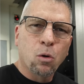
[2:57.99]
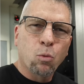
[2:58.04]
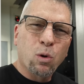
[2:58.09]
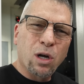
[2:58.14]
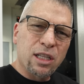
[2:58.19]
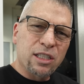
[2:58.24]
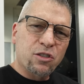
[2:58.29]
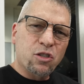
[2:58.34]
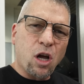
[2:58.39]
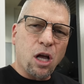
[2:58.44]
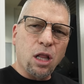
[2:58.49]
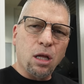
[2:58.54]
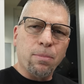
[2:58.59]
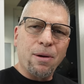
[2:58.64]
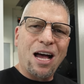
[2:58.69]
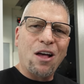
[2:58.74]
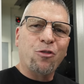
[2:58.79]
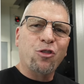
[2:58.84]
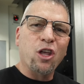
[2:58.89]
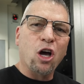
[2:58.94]
Well, it's all
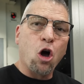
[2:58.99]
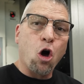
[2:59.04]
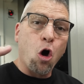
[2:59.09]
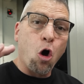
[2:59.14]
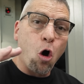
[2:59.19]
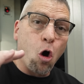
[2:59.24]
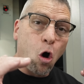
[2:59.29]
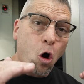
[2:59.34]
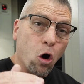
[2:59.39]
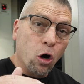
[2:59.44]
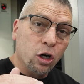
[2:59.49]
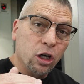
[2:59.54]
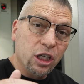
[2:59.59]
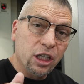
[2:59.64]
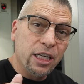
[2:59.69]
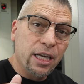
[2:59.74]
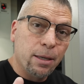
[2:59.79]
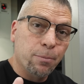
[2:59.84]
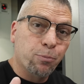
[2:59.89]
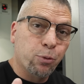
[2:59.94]
about the
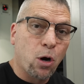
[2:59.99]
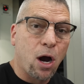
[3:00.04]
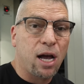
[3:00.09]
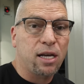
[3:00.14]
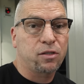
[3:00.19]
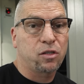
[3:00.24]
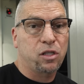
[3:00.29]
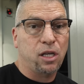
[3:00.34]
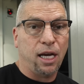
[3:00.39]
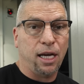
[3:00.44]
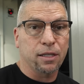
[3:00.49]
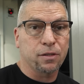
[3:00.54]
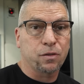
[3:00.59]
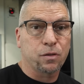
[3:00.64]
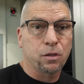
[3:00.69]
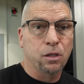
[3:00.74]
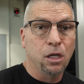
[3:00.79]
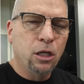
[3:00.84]
hardening process.